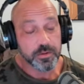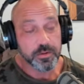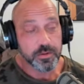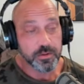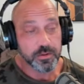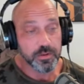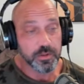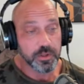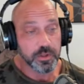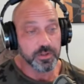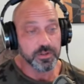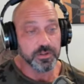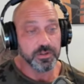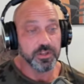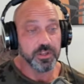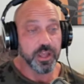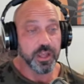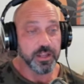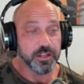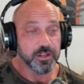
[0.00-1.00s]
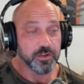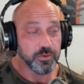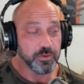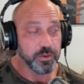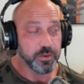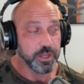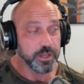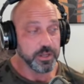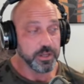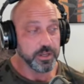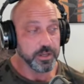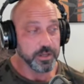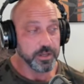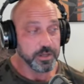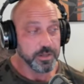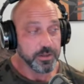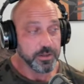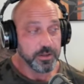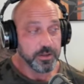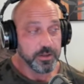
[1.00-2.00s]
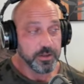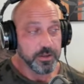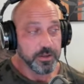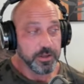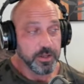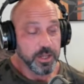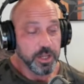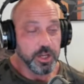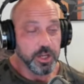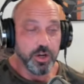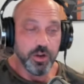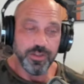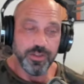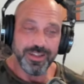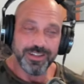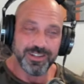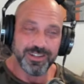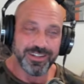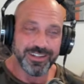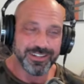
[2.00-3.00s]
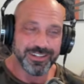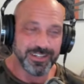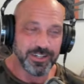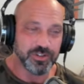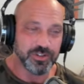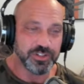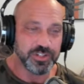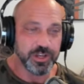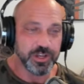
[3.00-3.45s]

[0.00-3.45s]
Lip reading: Nice. I do like, you know, it's interesting.